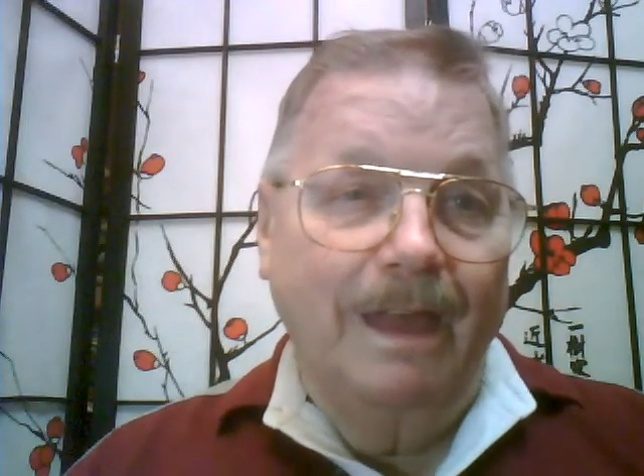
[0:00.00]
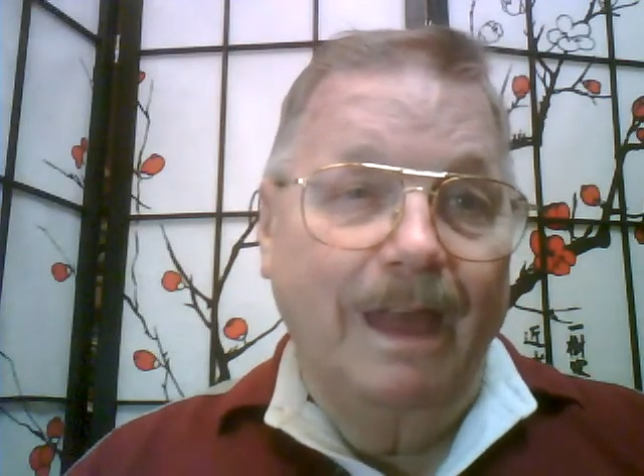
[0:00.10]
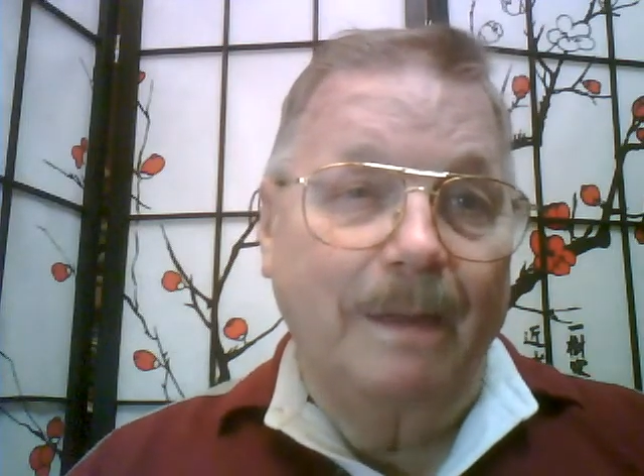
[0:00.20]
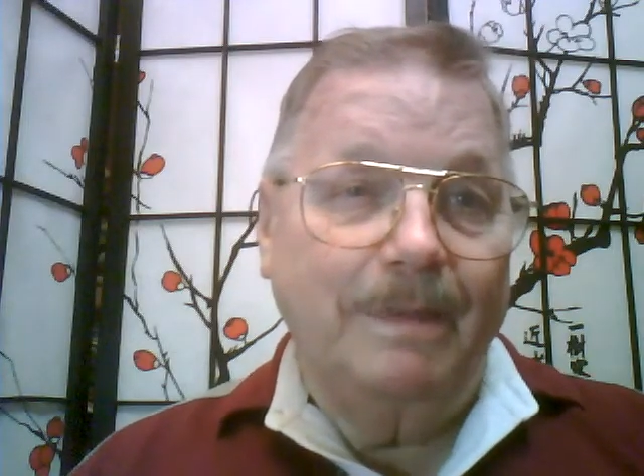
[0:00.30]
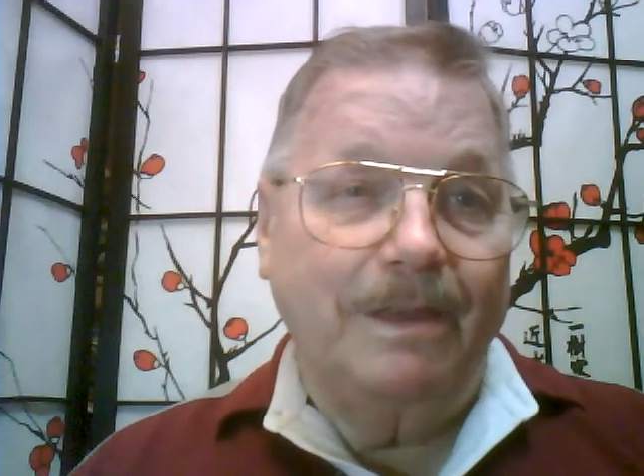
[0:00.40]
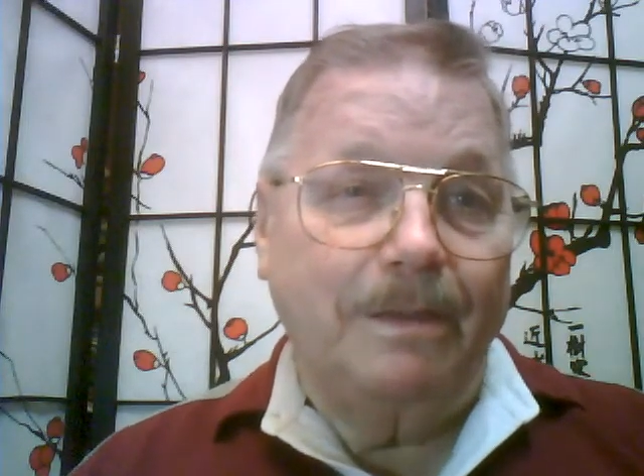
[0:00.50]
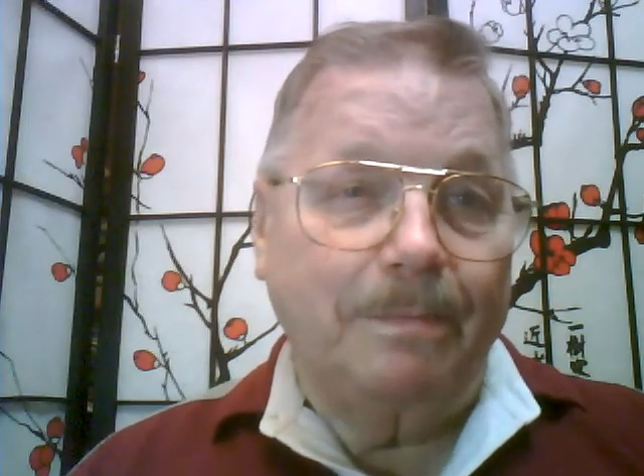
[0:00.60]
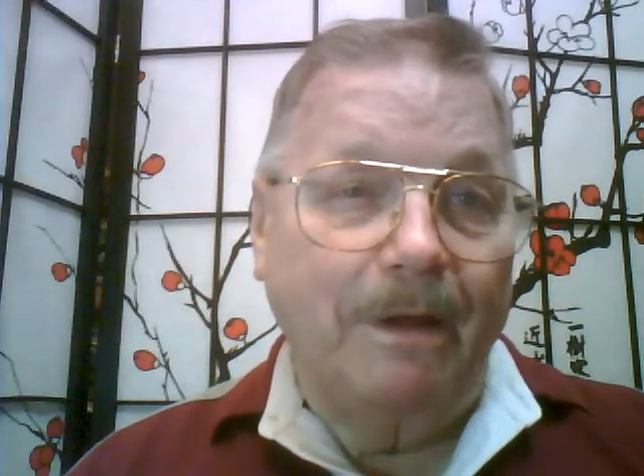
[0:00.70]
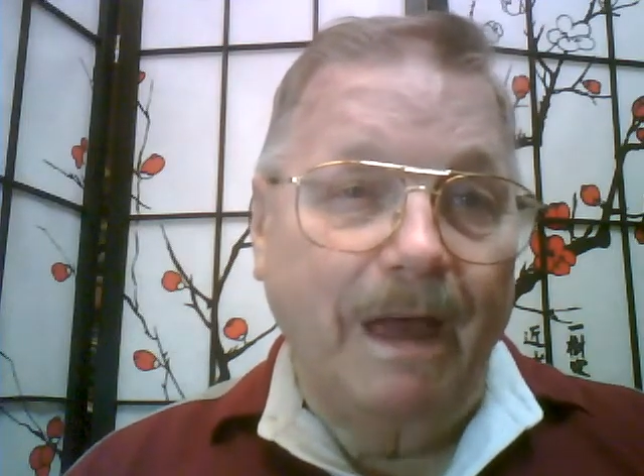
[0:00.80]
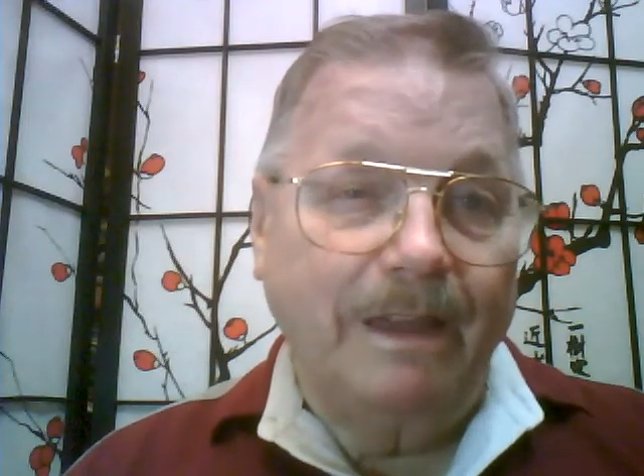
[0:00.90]
and be
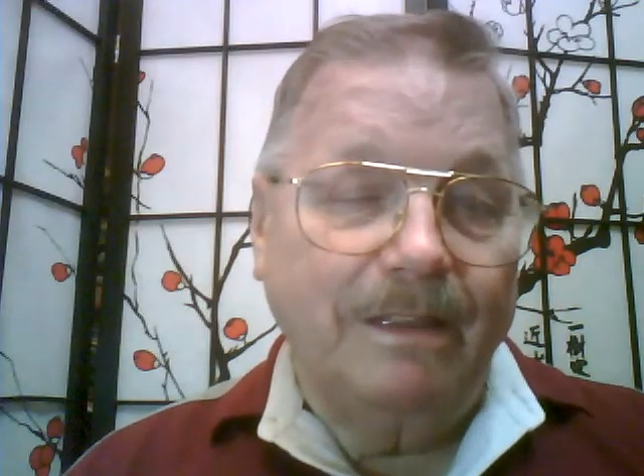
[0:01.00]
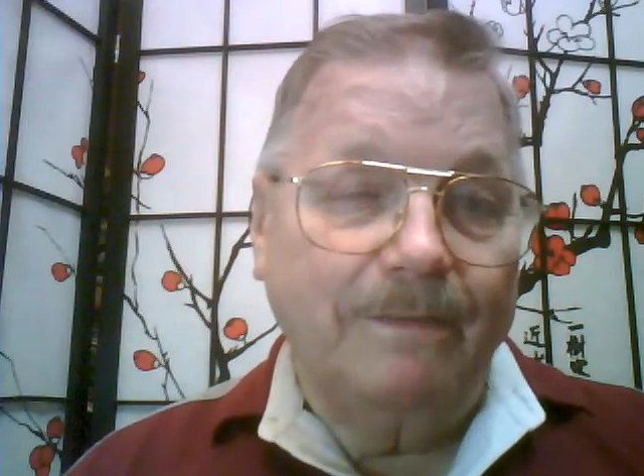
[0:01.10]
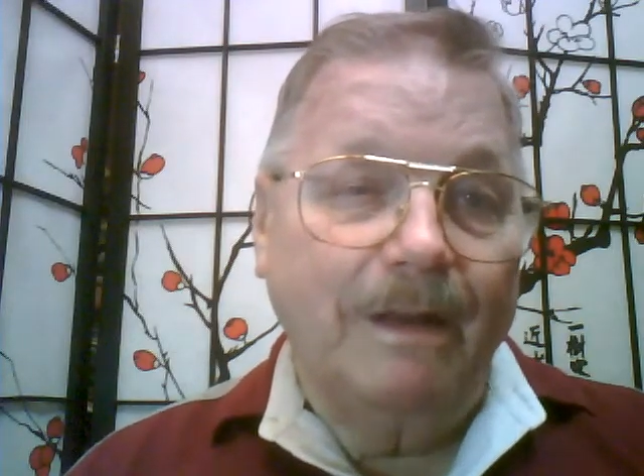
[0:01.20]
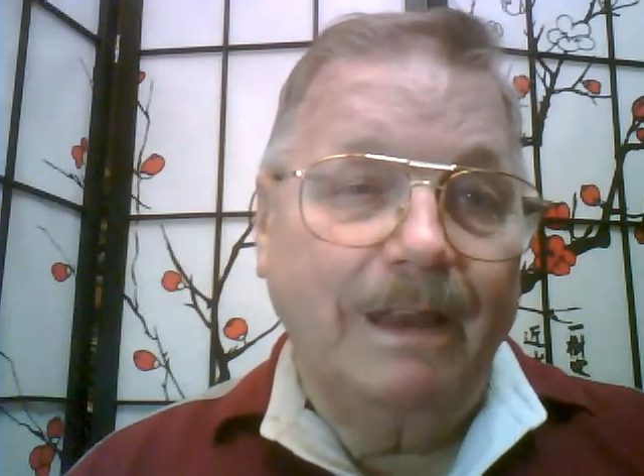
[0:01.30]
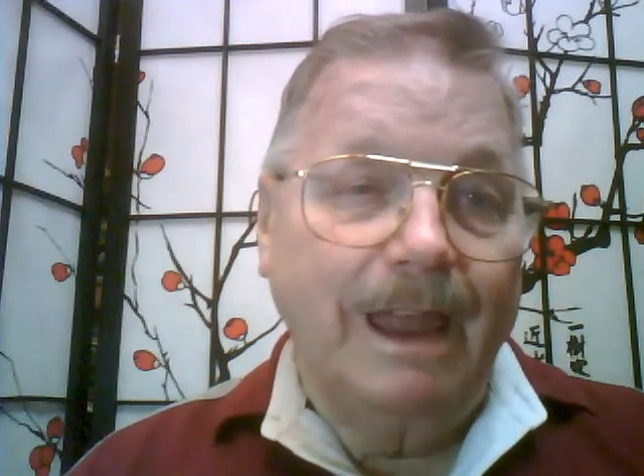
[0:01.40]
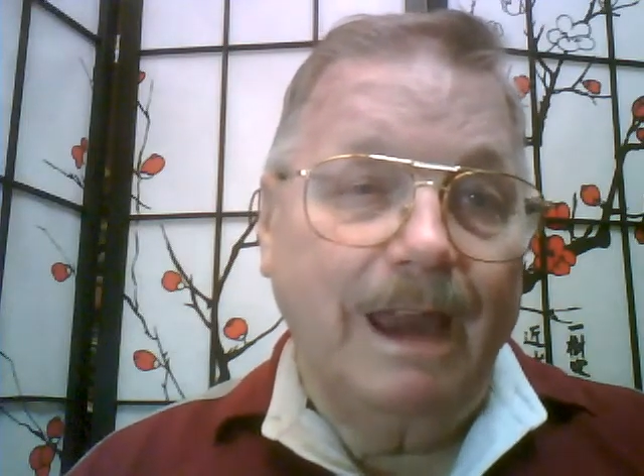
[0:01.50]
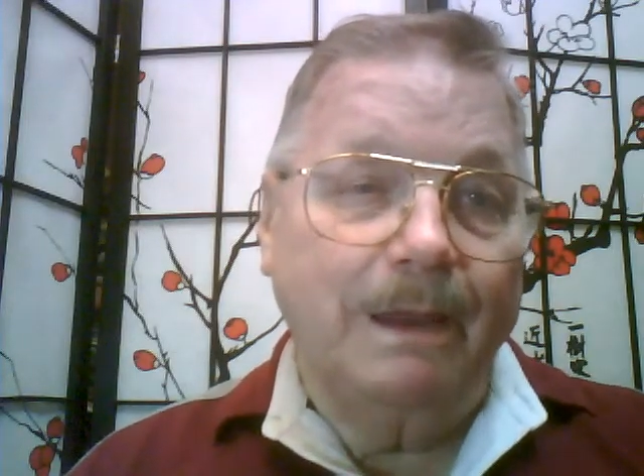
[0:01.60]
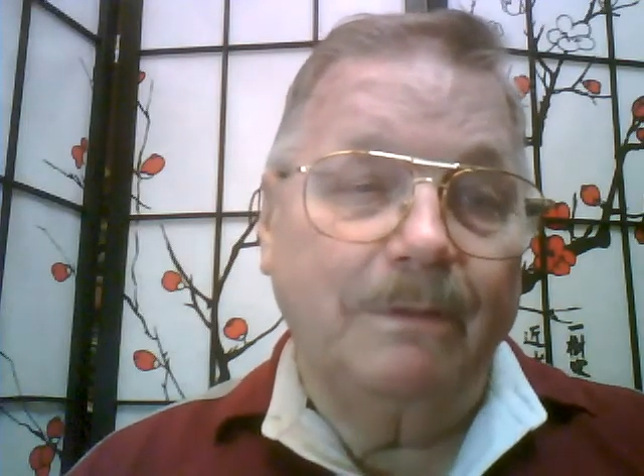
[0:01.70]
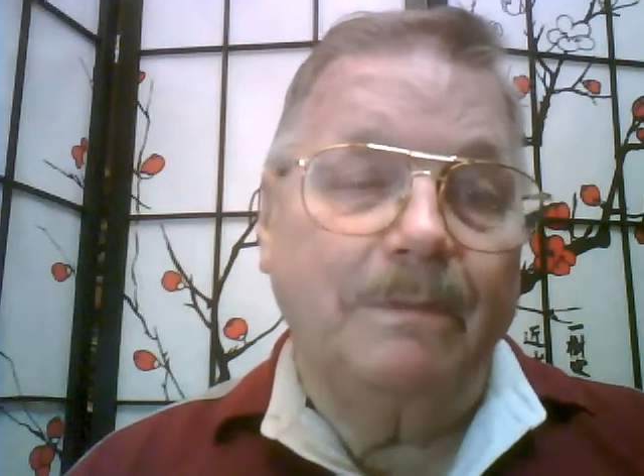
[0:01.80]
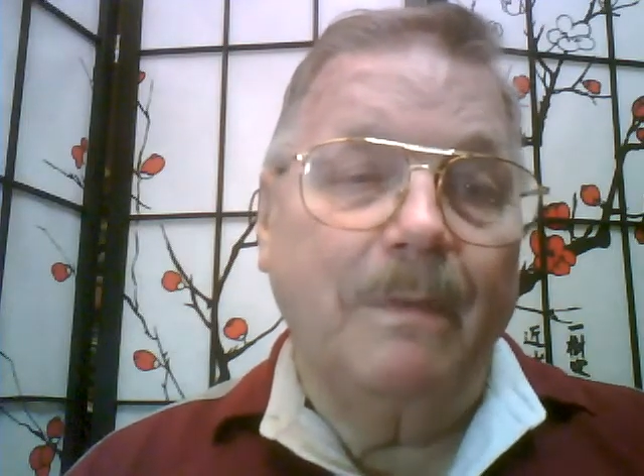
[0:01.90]
surprised to find out it
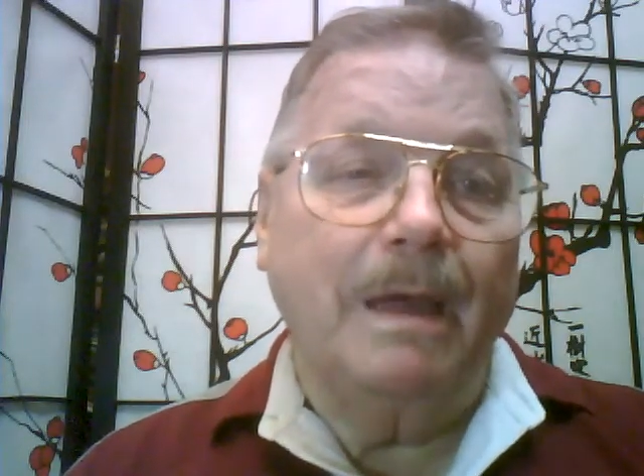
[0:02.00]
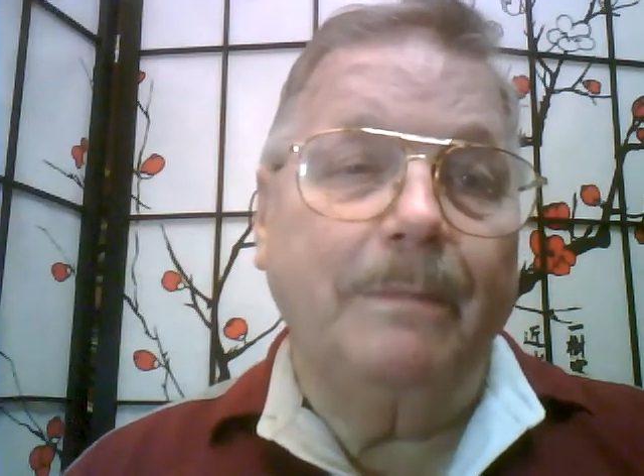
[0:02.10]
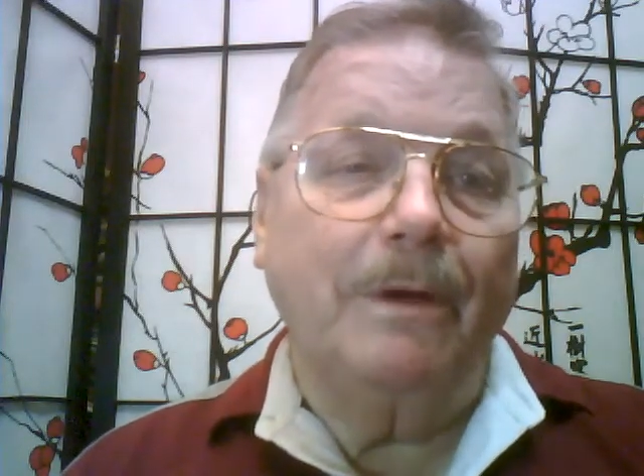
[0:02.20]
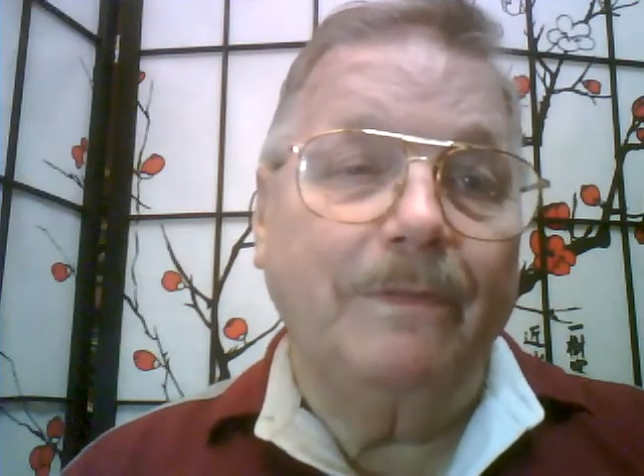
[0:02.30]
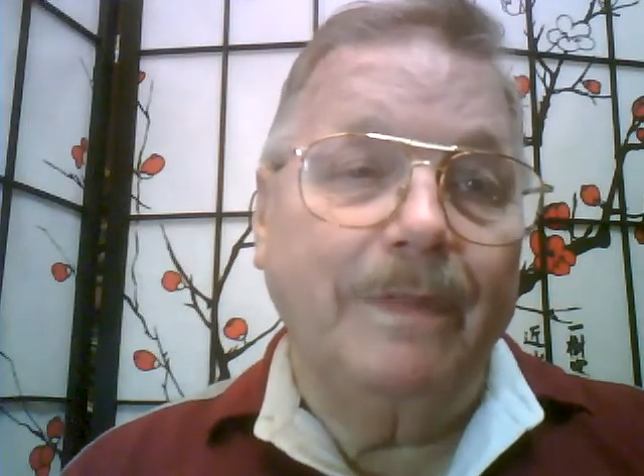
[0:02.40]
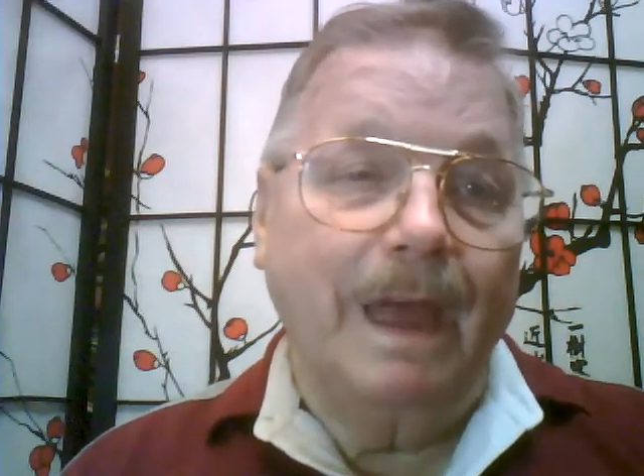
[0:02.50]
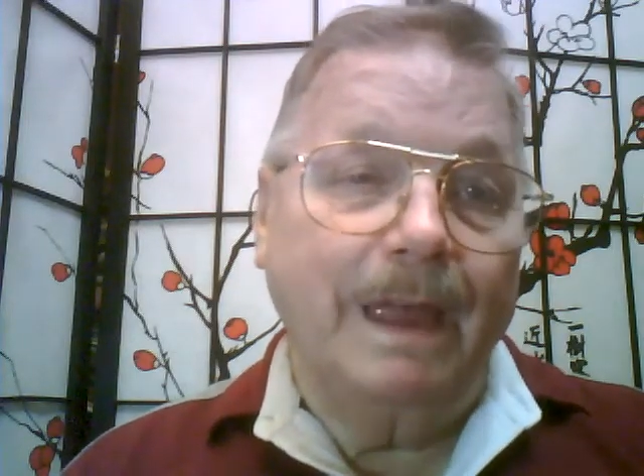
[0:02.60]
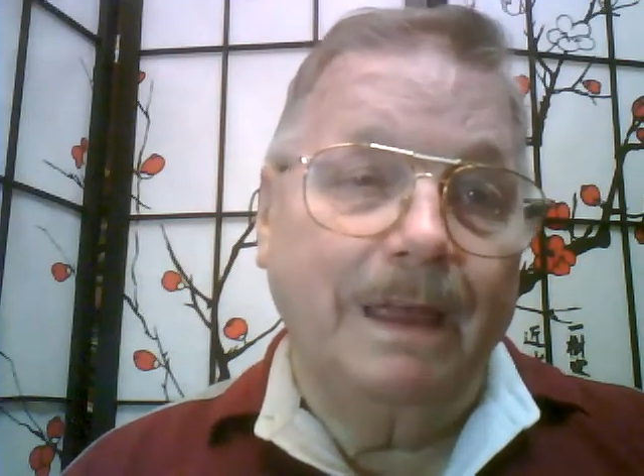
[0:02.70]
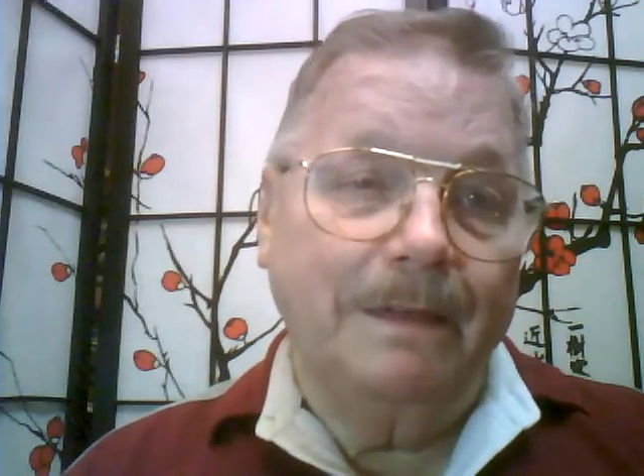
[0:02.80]
was my birthday.